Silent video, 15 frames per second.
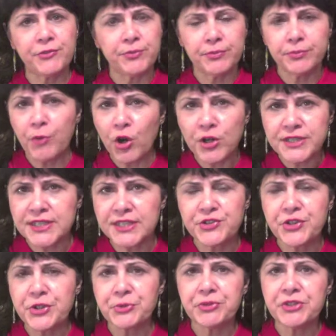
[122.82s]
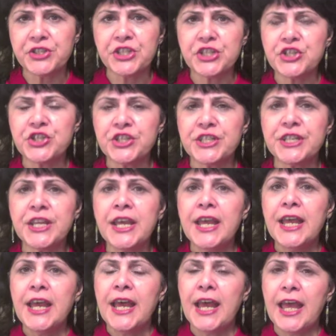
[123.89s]
Marxist theoretician,
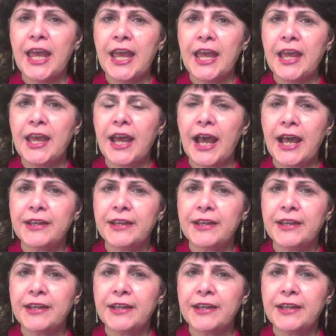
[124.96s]
uh,